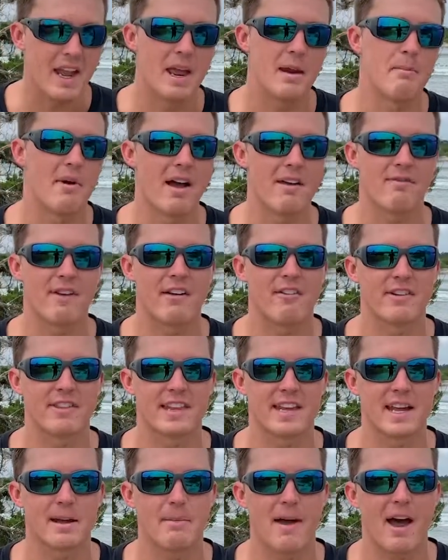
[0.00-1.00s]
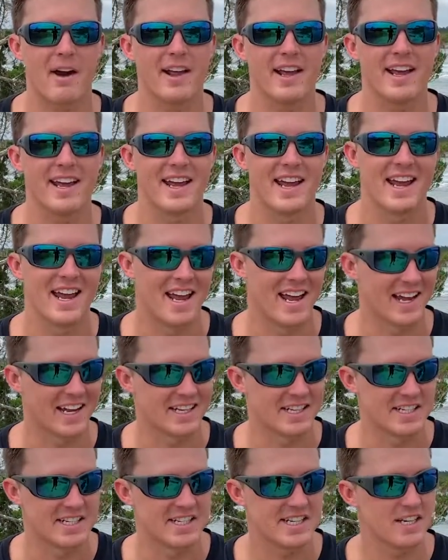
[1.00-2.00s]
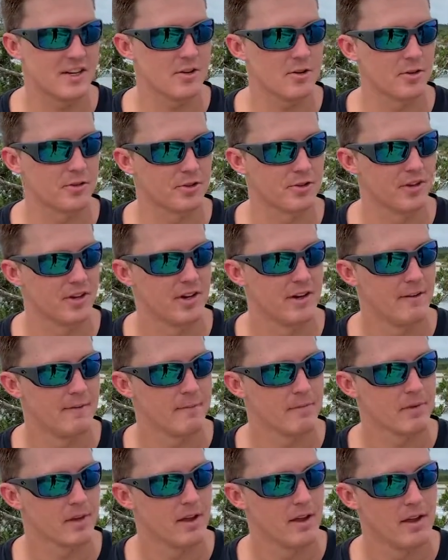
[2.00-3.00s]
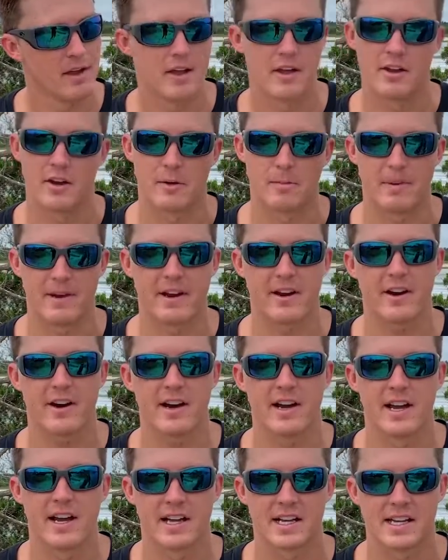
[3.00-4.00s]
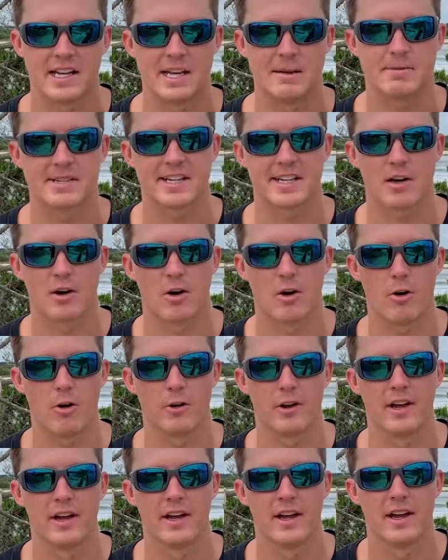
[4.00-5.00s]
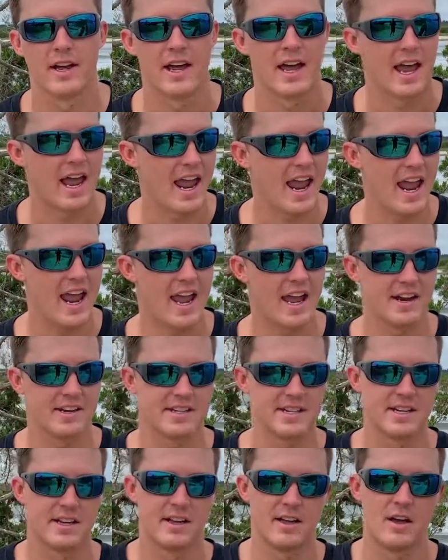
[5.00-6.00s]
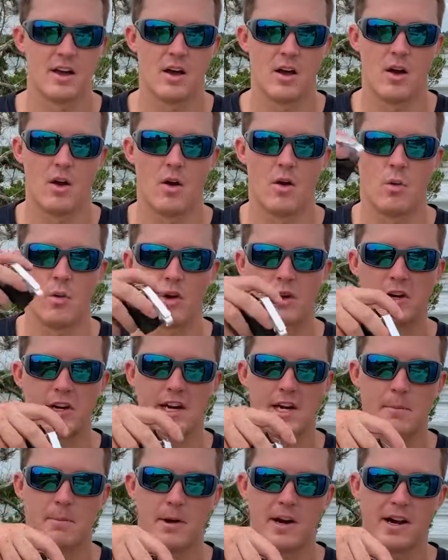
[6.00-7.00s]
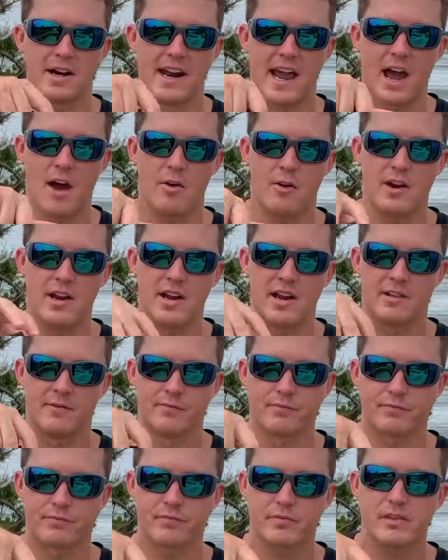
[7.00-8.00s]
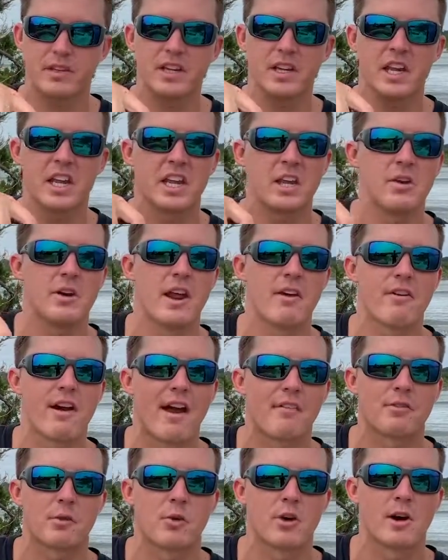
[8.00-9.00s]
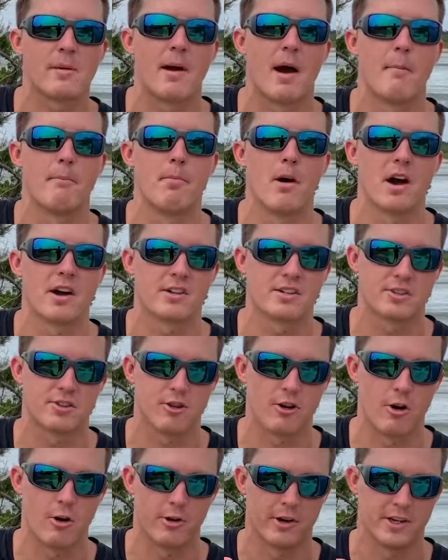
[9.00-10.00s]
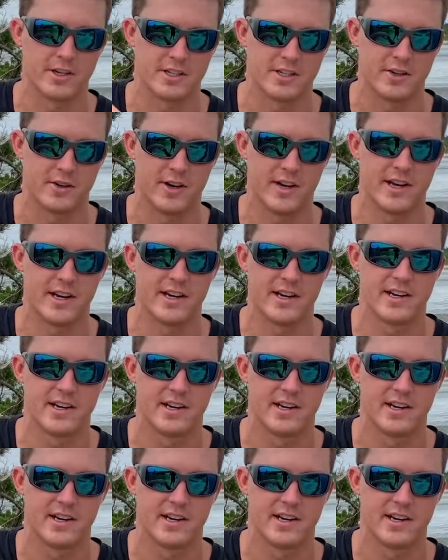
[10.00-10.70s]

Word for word: And my favorite thing about it, it conceals your beer, keeps it cold, and when you need to put it down, you never have to worry about bugs crawling into it.